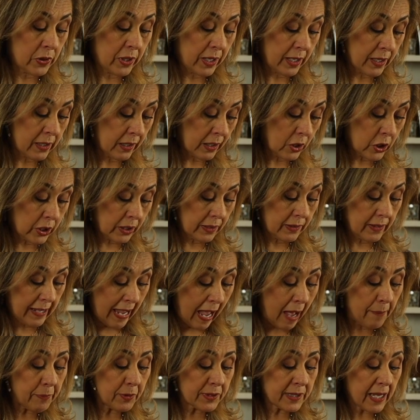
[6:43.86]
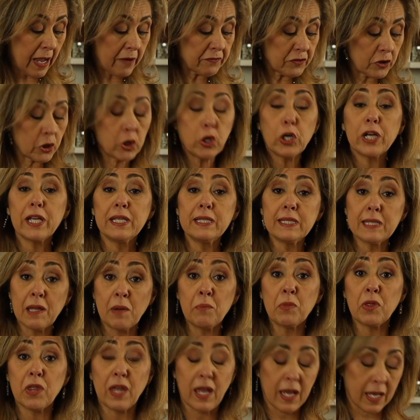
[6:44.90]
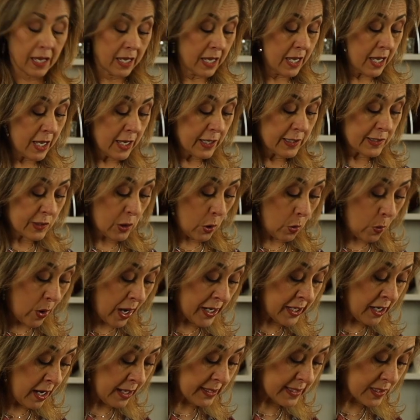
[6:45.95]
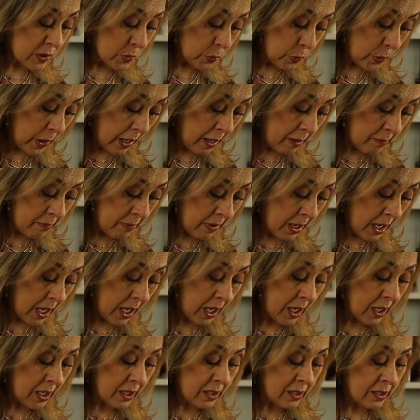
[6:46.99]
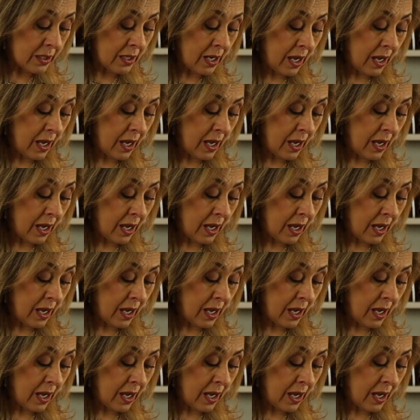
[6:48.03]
that the apples have to cook in something. So why not swim in